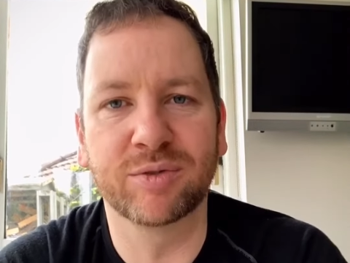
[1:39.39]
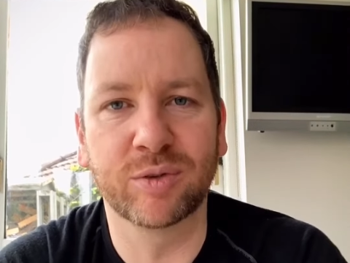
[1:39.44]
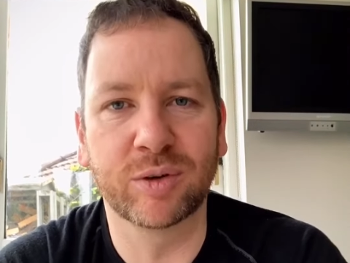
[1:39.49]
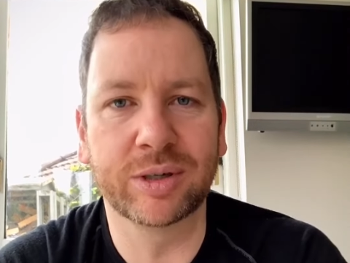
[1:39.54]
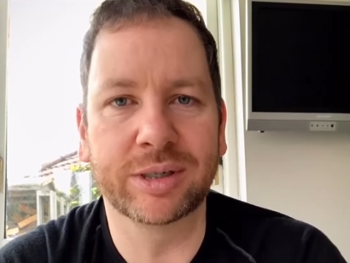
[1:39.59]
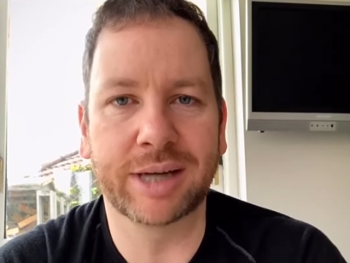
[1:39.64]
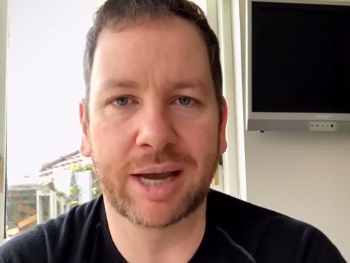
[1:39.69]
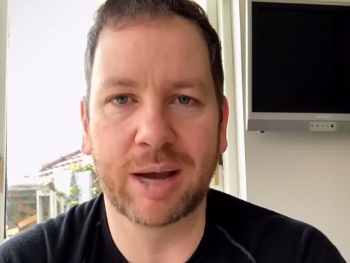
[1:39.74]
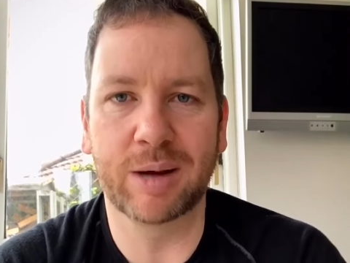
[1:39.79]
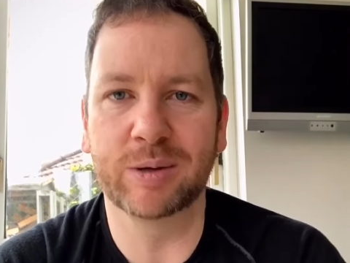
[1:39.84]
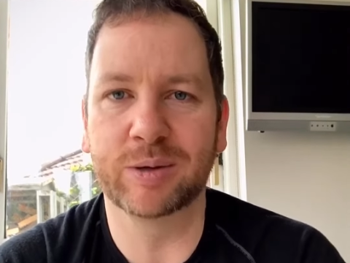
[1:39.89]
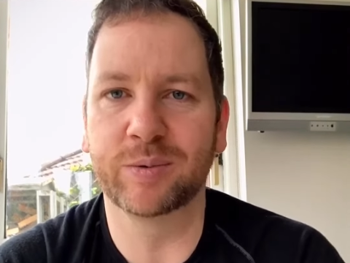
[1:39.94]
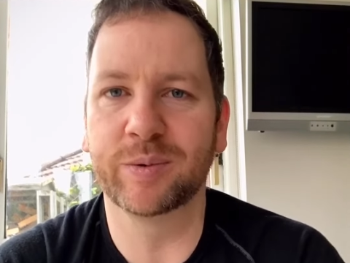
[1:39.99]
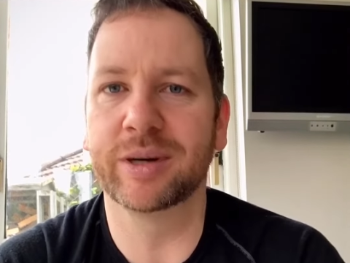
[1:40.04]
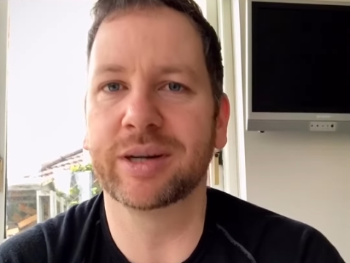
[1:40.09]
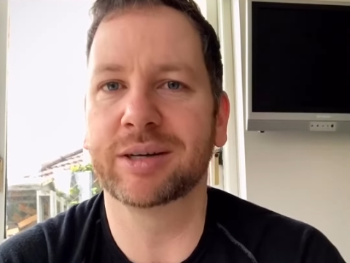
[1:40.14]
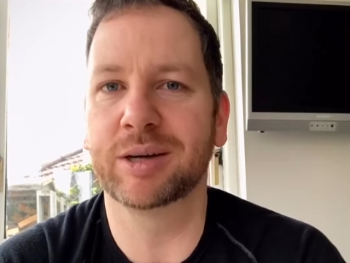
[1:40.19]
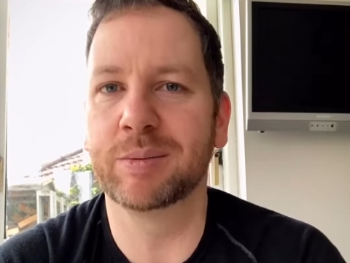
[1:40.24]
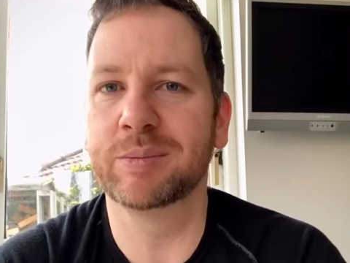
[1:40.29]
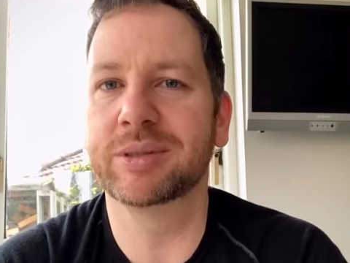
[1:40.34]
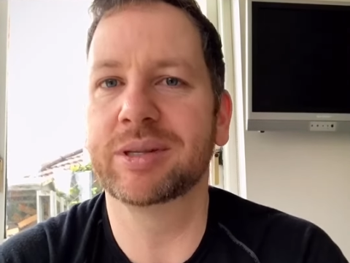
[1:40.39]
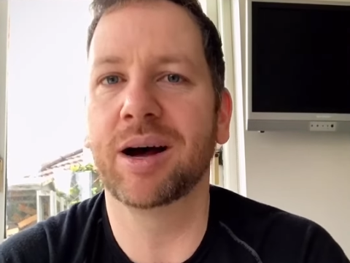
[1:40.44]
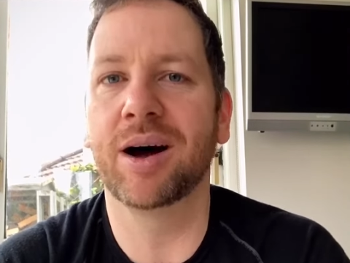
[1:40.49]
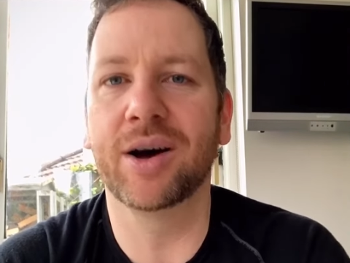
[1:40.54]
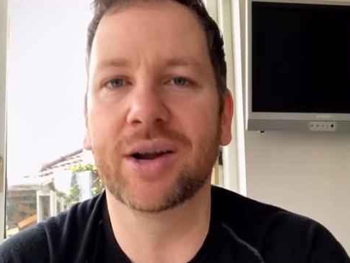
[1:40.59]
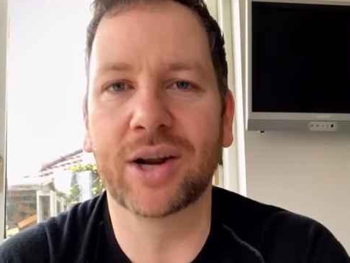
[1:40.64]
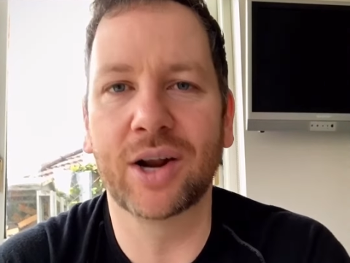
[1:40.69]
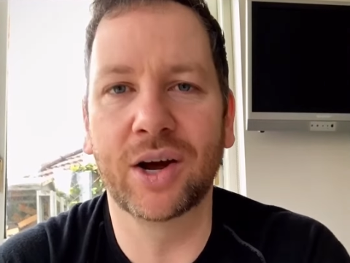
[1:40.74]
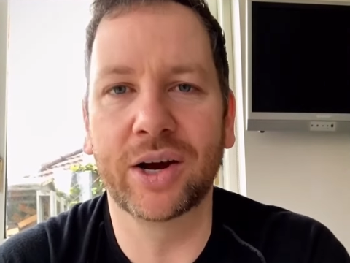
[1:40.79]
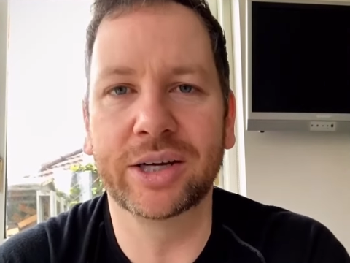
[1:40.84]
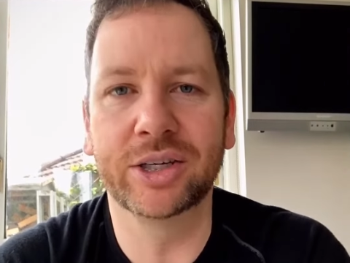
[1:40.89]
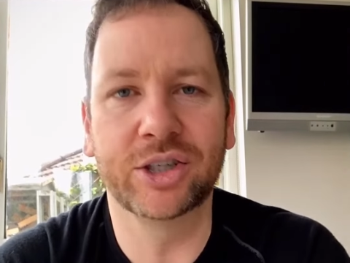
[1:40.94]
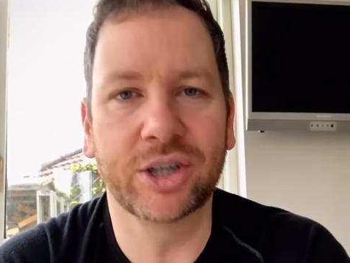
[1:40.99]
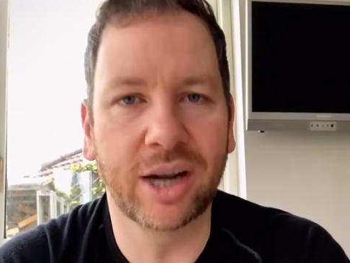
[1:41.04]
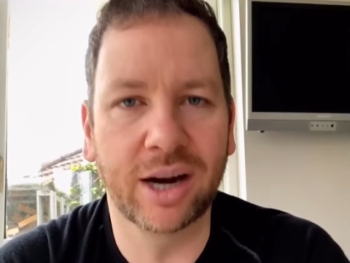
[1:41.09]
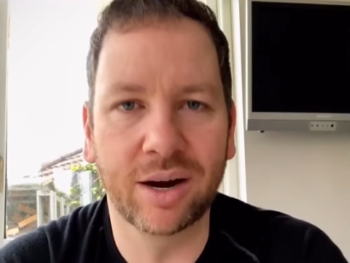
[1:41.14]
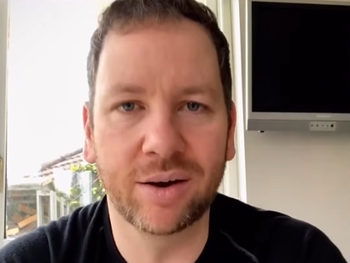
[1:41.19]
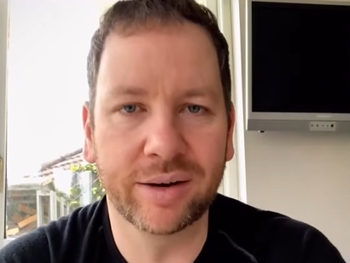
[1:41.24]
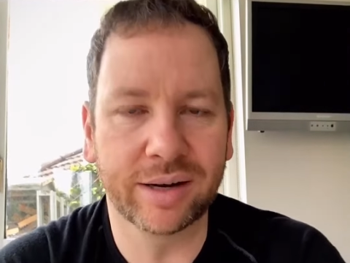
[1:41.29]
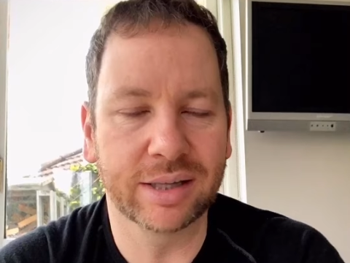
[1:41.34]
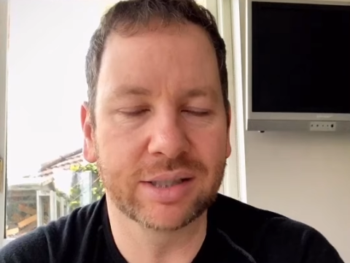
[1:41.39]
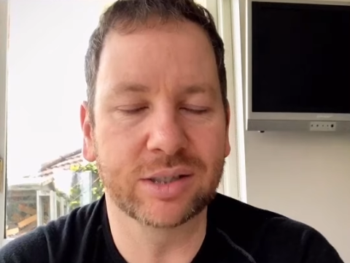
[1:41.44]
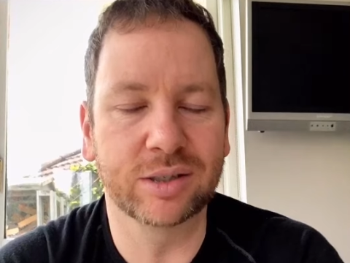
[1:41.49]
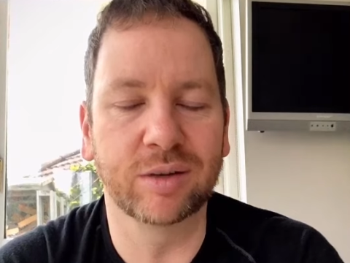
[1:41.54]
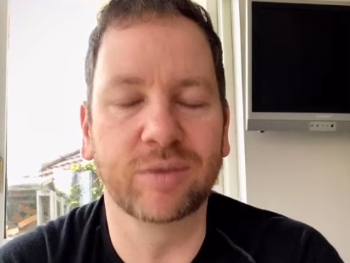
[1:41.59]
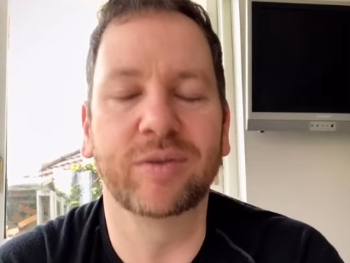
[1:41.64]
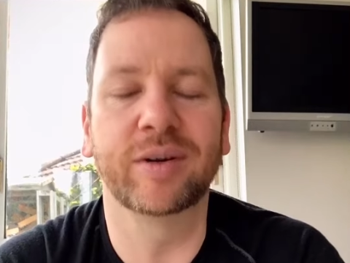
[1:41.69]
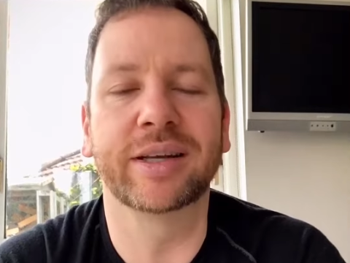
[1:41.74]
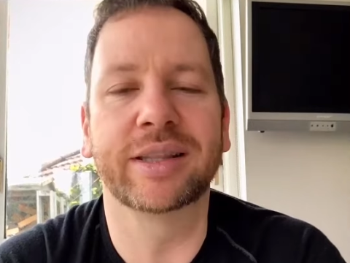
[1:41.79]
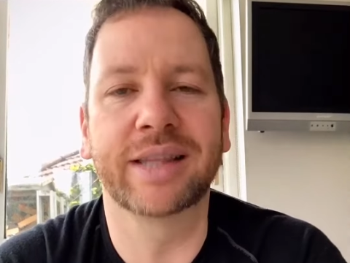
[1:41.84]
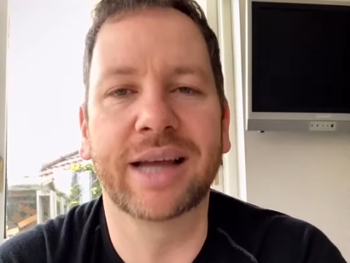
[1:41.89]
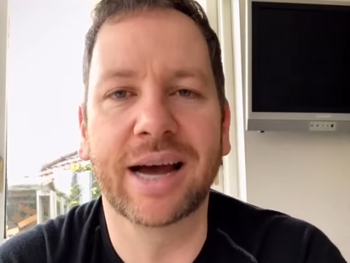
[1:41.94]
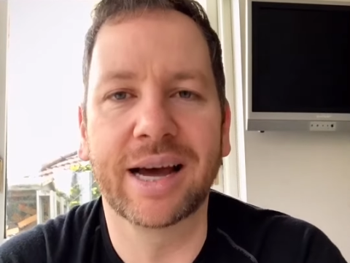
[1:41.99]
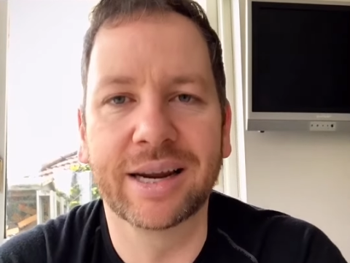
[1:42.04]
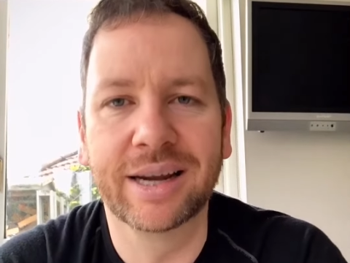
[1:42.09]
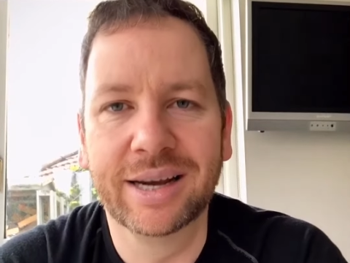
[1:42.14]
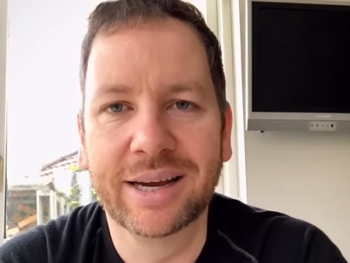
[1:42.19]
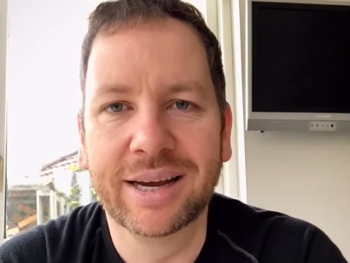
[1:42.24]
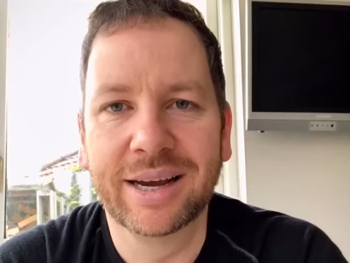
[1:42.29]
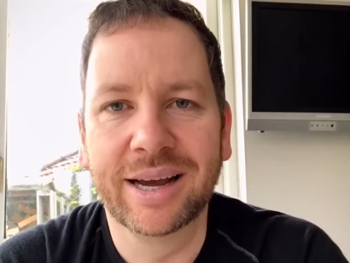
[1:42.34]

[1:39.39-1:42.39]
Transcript: front out when it comes to online sharing and stuff like that.